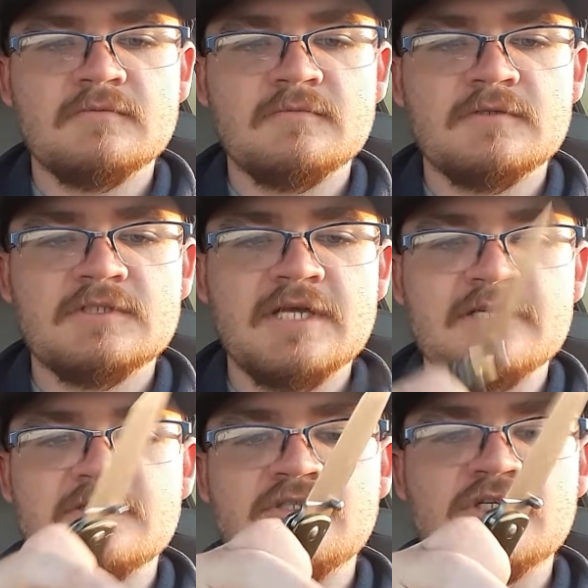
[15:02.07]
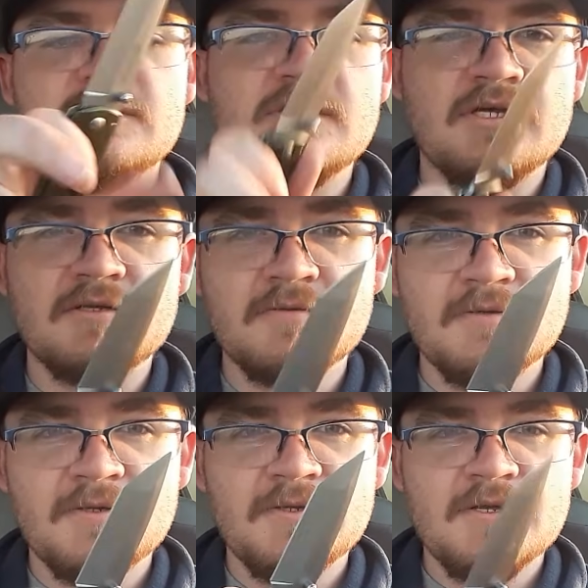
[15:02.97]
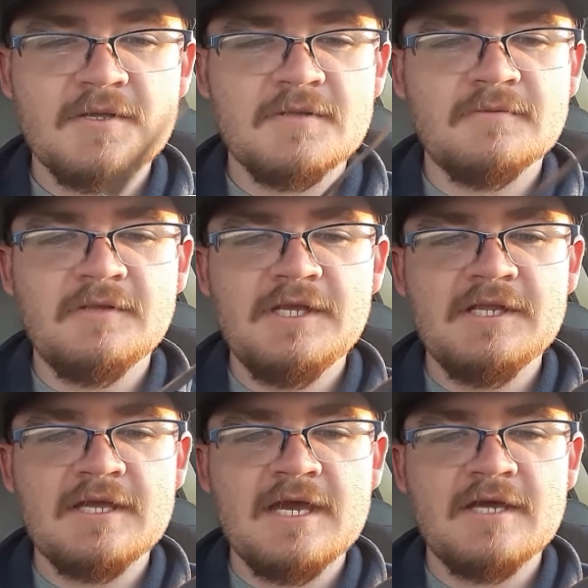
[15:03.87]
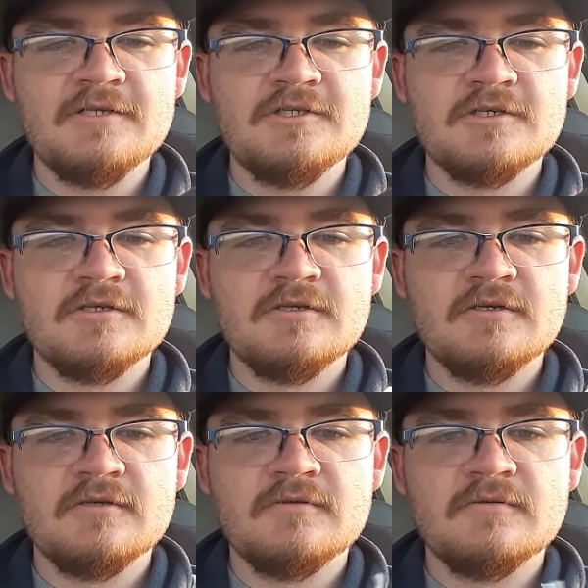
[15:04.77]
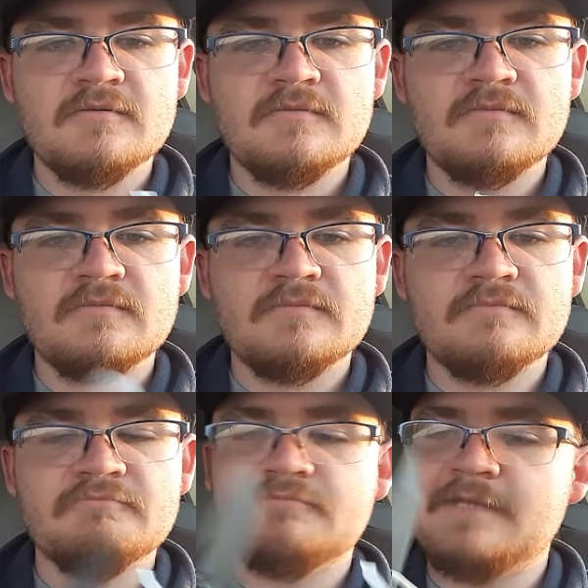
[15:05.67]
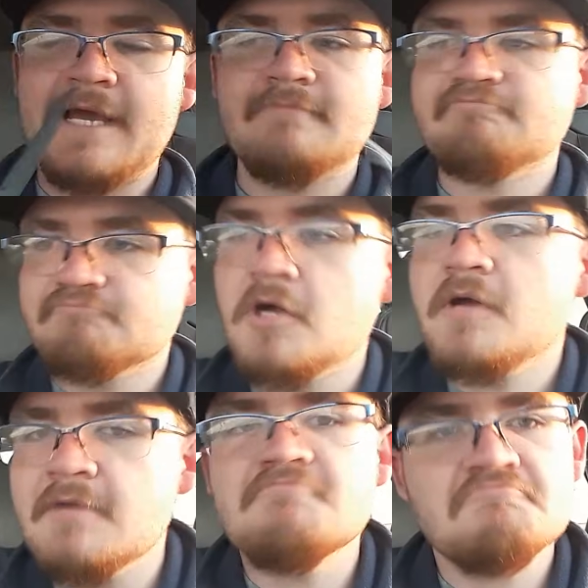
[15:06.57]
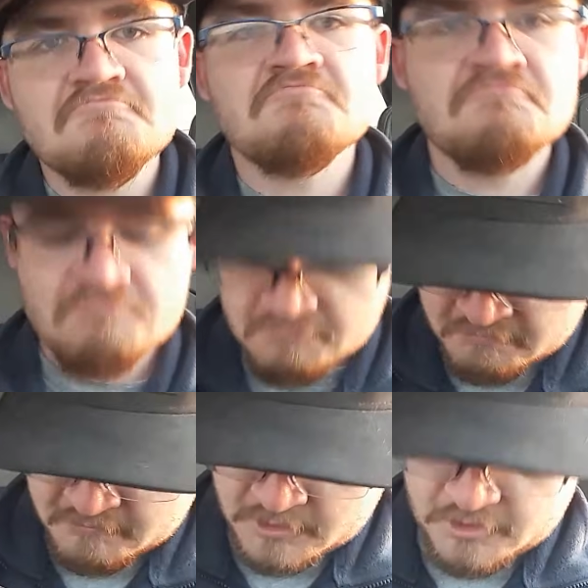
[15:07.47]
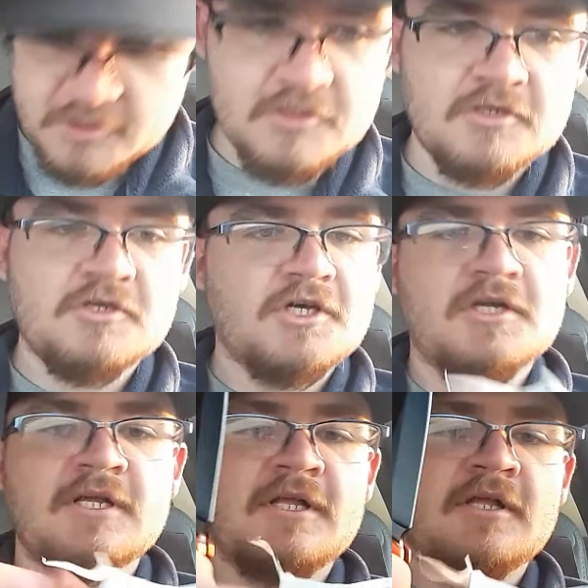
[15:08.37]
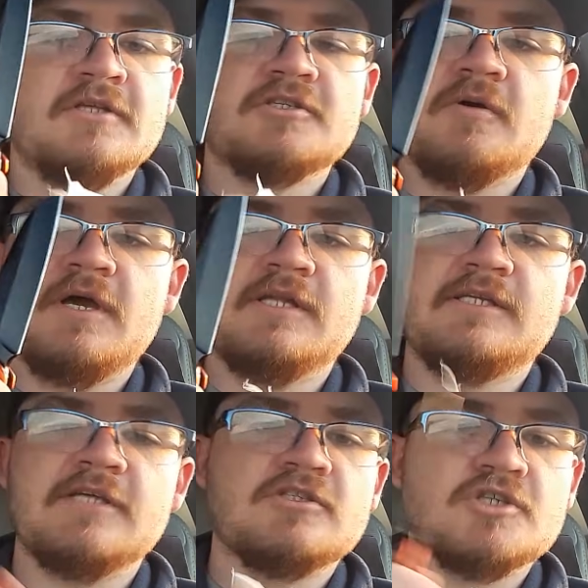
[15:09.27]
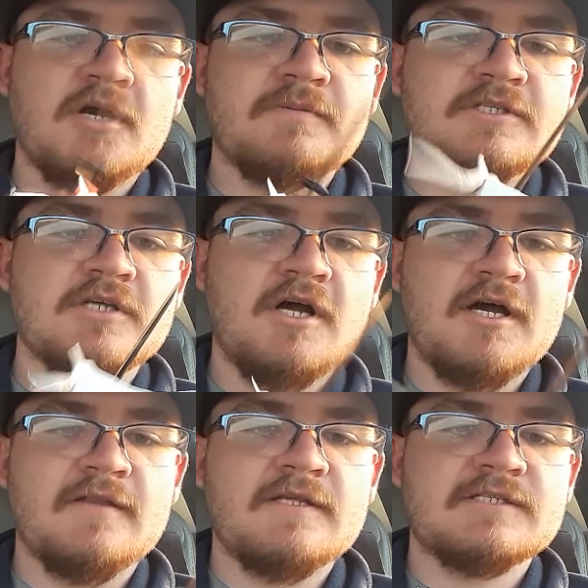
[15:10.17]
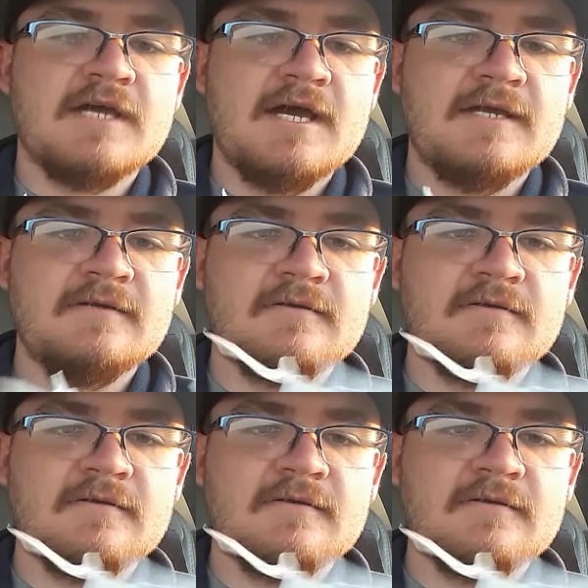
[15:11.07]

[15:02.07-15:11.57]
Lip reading: Let's test just the leading edge. Yeah. Okay. Good, good, good. Let's go ahead and test the sharpness on this guy.